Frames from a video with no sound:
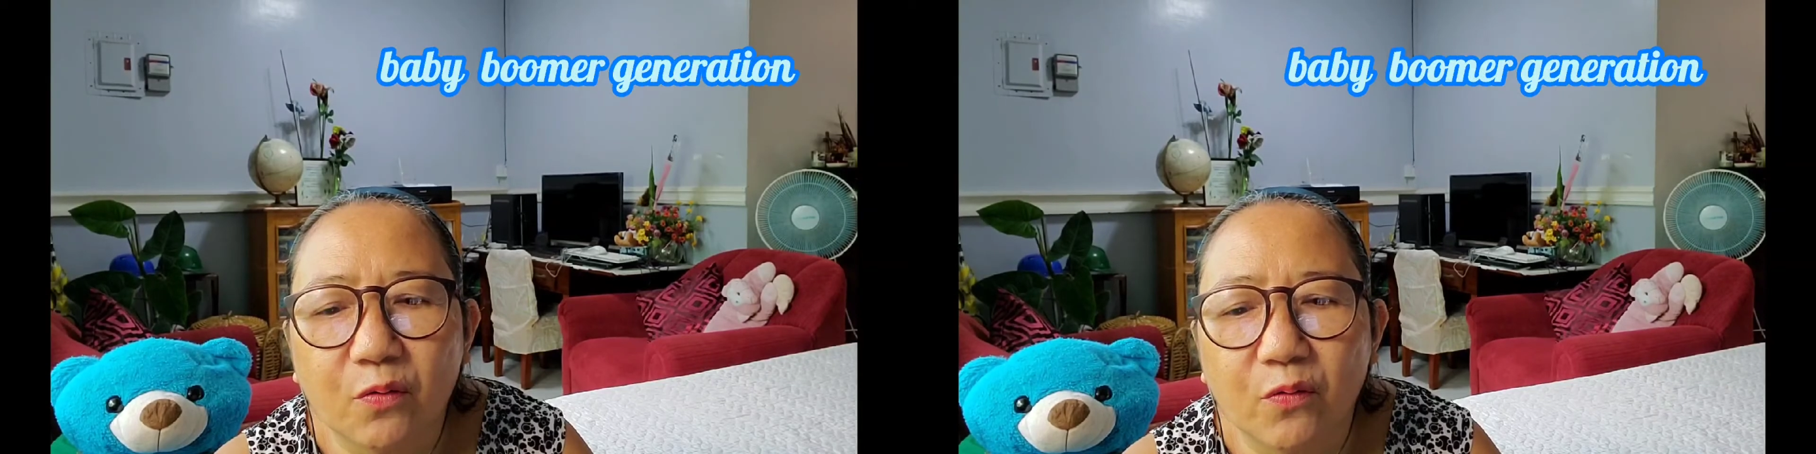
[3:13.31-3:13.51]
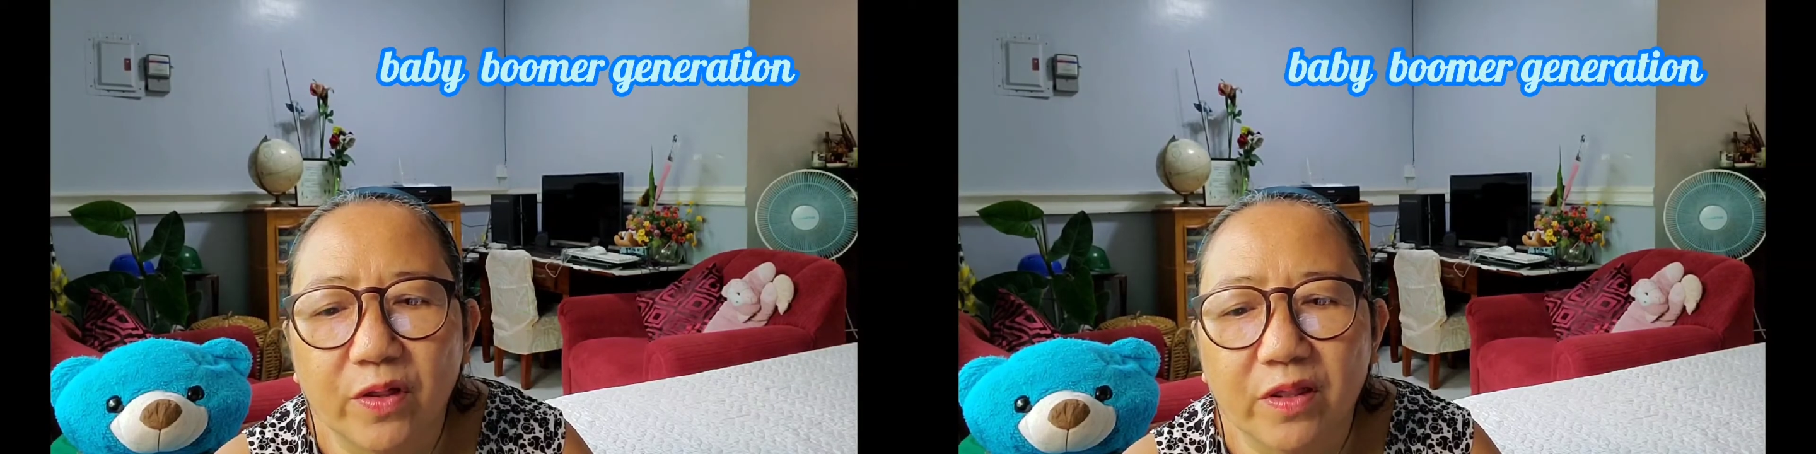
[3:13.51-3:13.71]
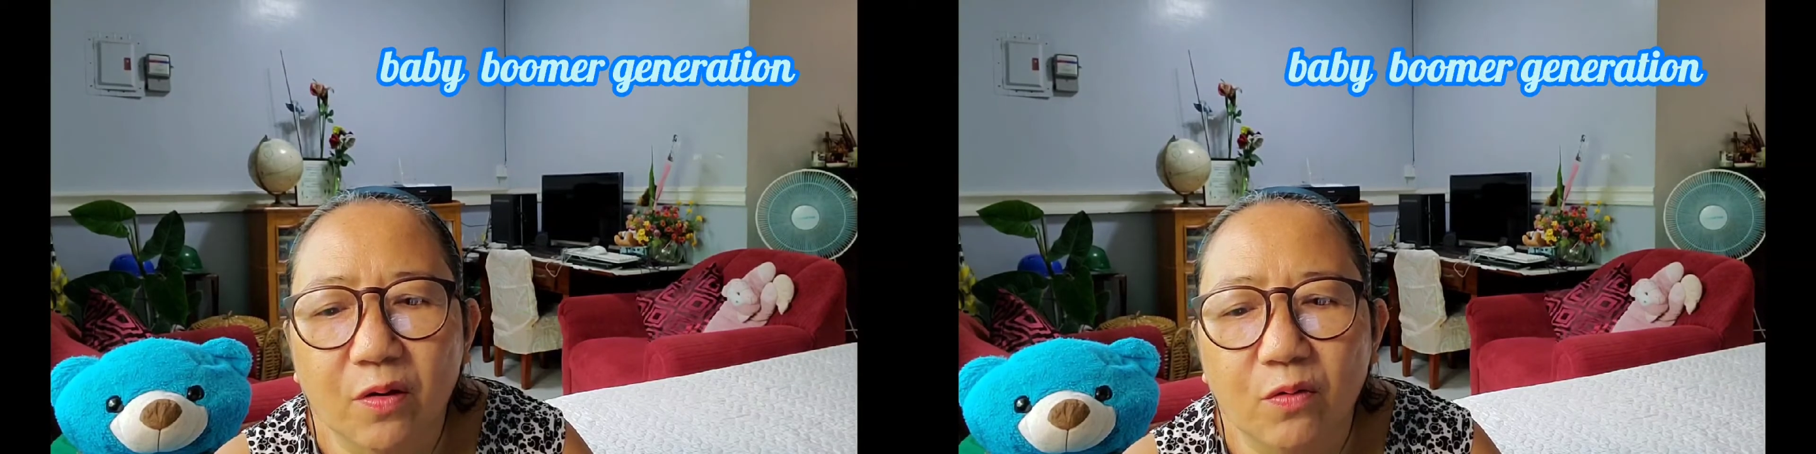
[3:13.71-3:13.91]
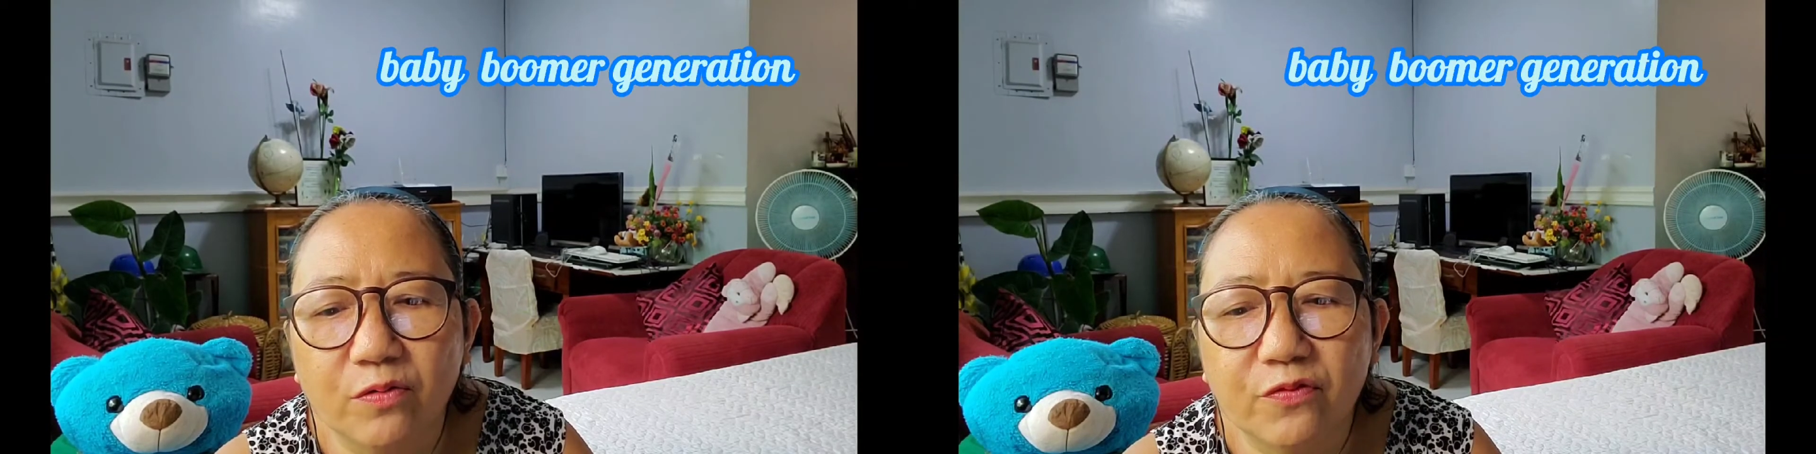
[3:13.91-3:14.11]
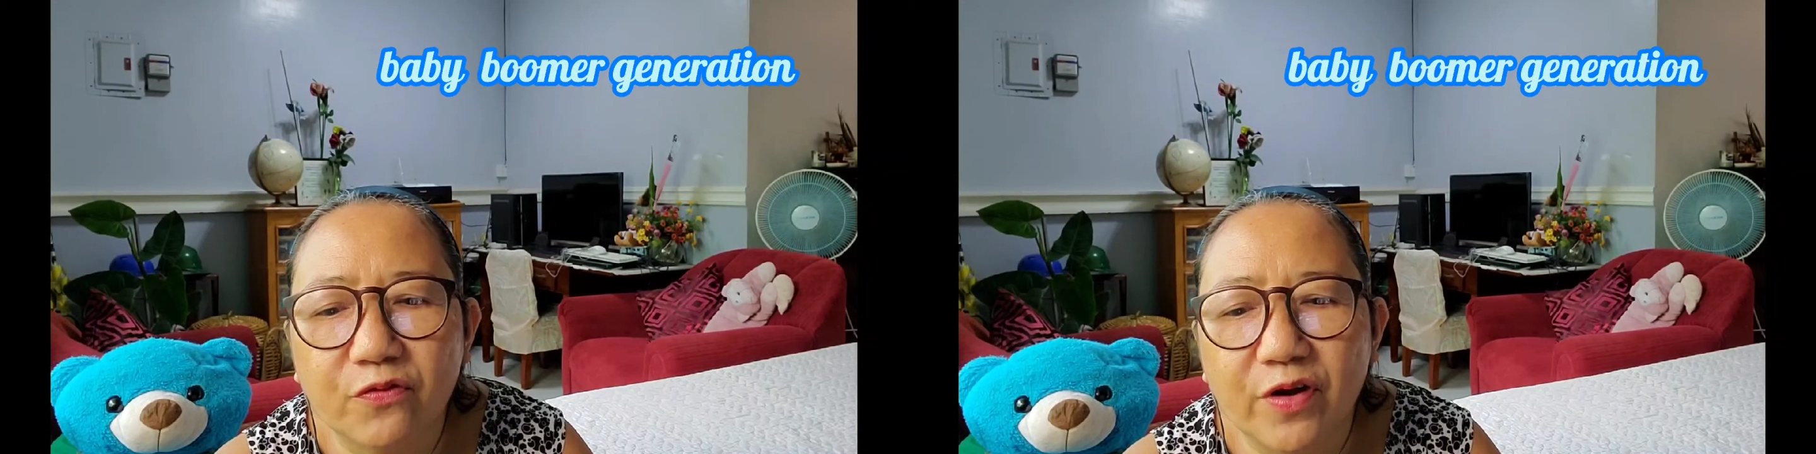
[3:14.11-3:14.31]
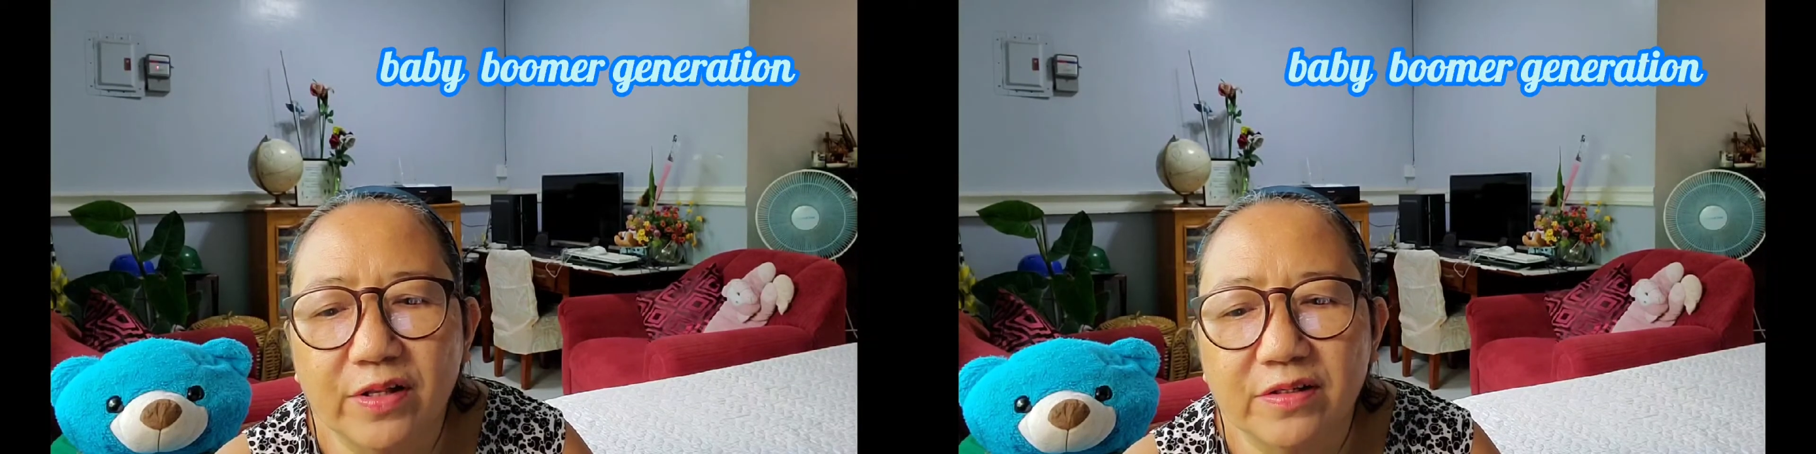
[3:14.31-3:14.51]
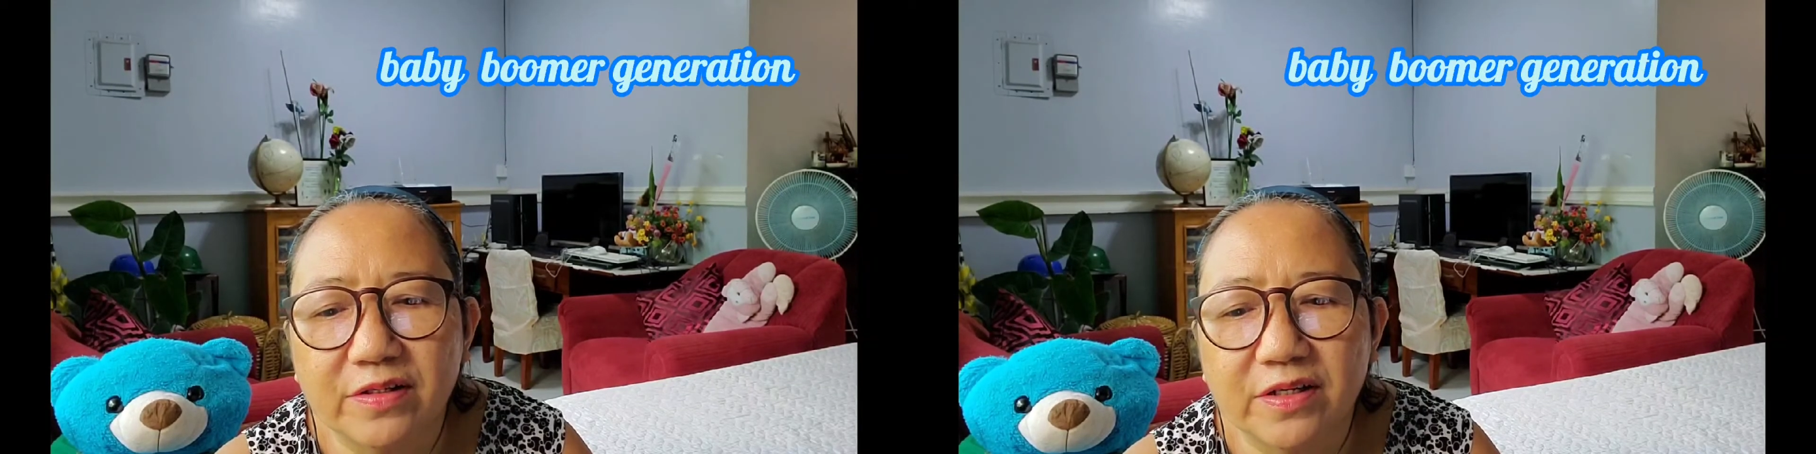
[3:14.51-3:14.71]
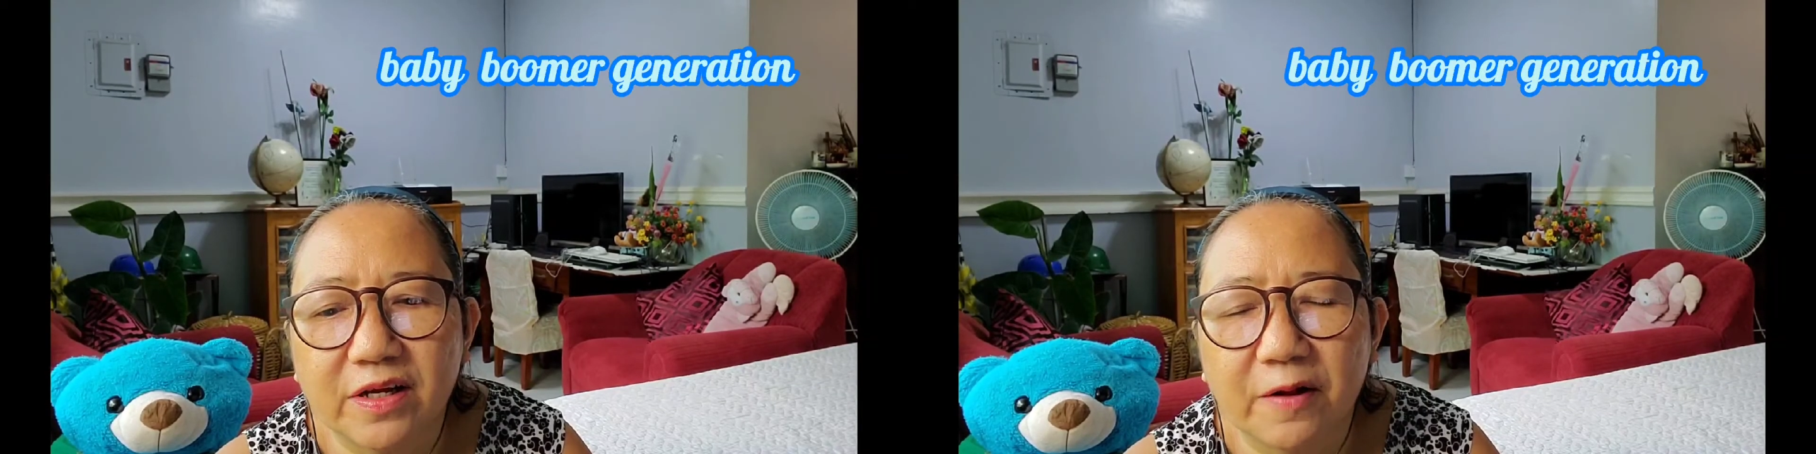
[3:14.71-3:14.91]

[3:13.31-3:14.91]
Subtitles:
with old friends.